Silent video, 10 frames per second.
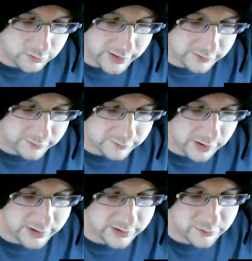that looks cool.
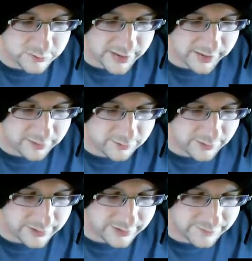I could use that. Oh,
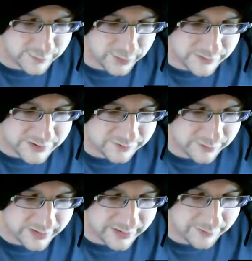I'd have to buy myself
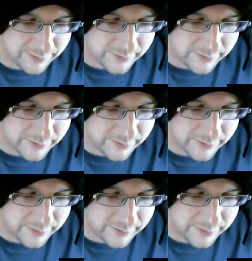one of them.